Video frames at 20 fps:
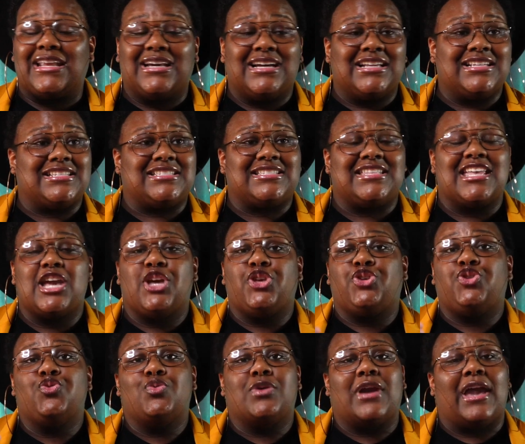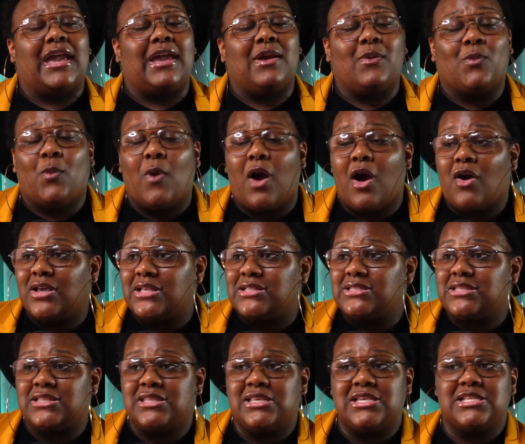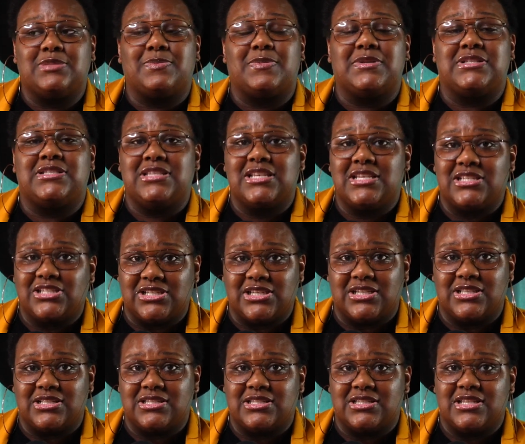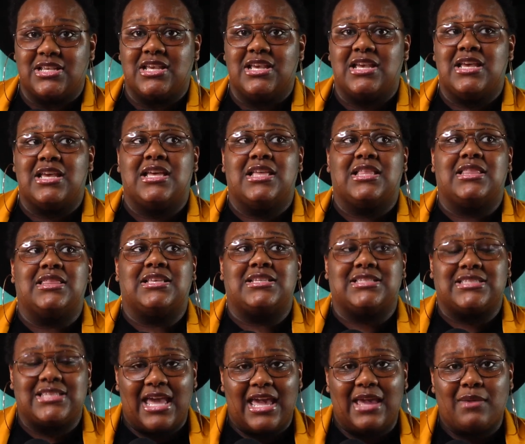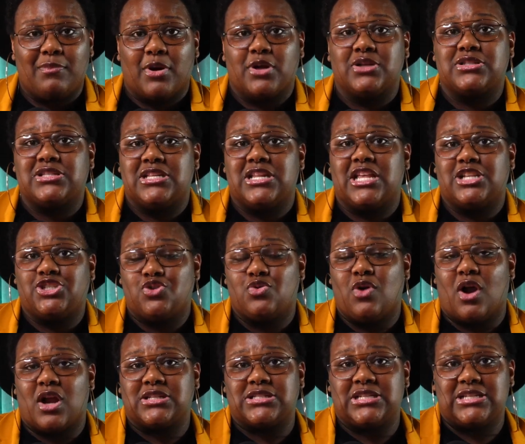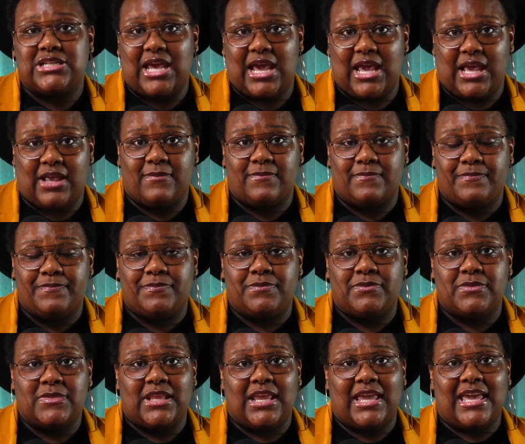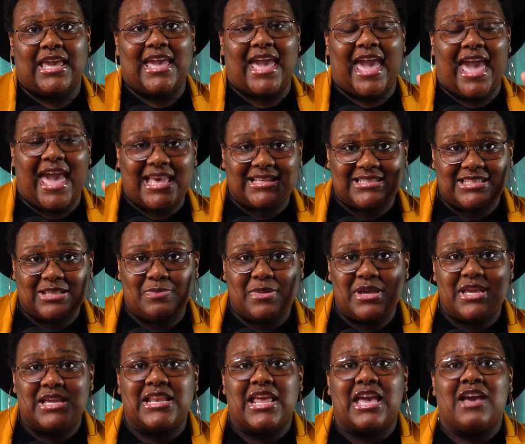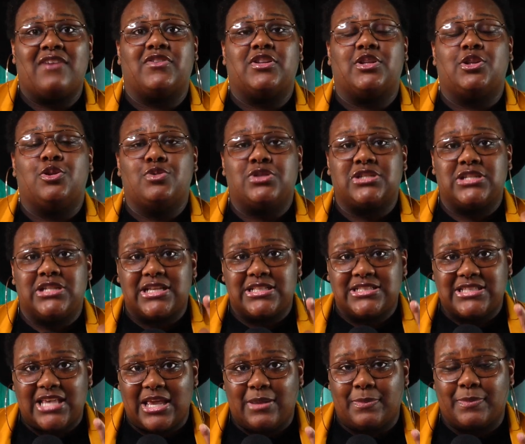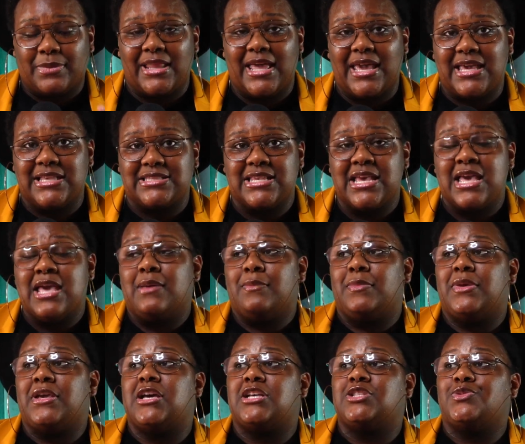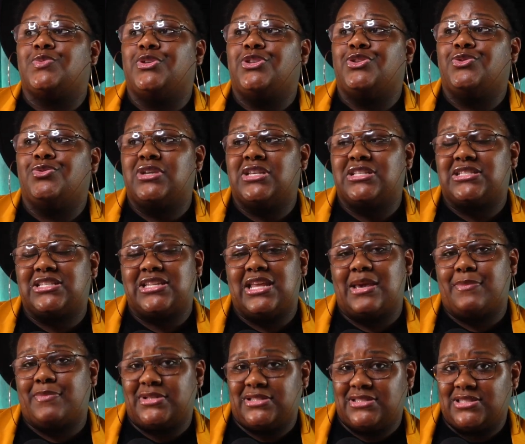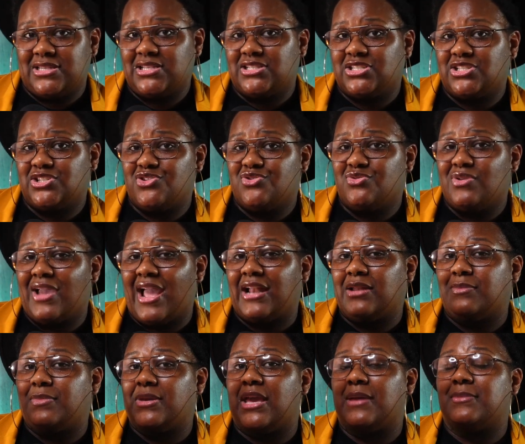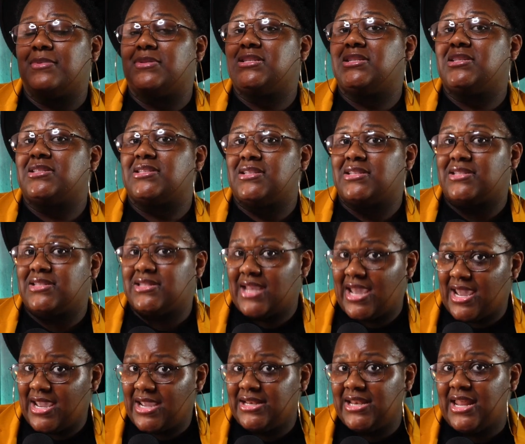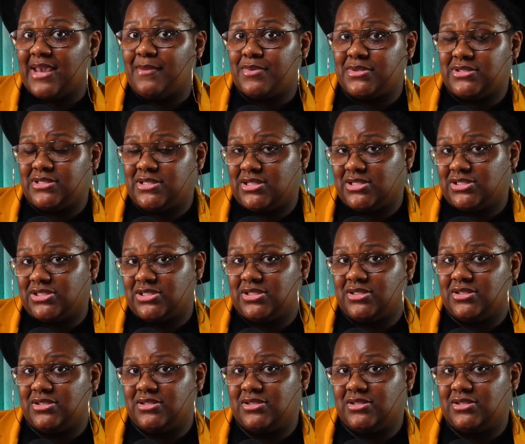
to understand, you can't walk into these positions the same person that you are today. It has to be an evolution that take place, because when you get to that position, you got to be able to sustain that position.